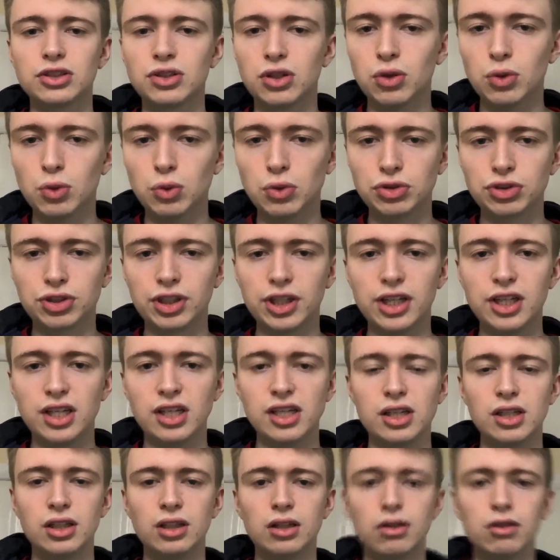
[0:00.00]
Hull
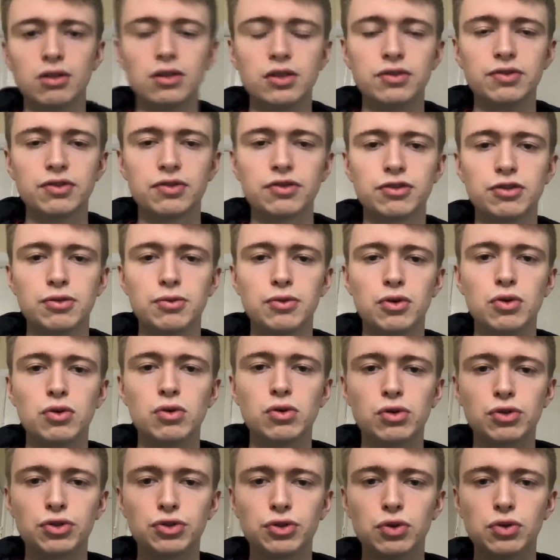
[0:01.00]
City, live from the
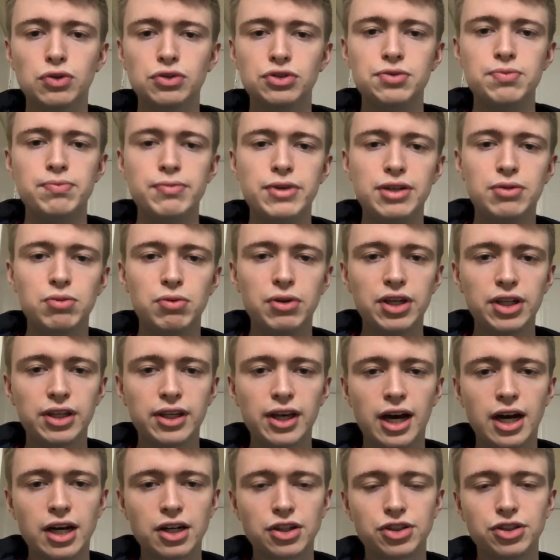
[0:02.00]
Hawthorns midweek
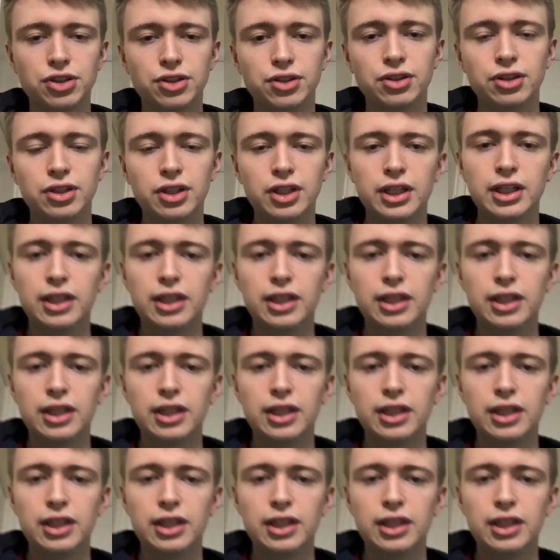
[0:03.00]
action,